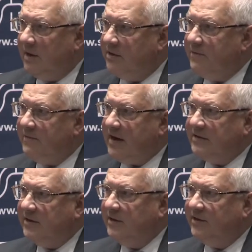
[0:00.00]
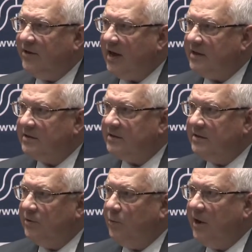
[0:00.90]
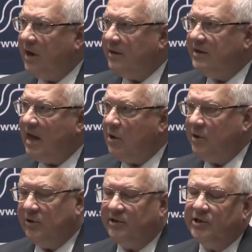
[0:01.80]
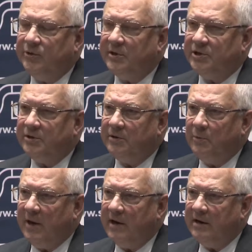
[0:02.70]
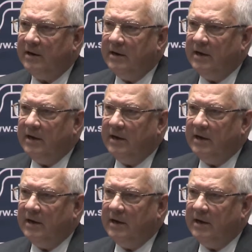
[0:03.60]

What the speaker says: And the fact is that we are now in a situation where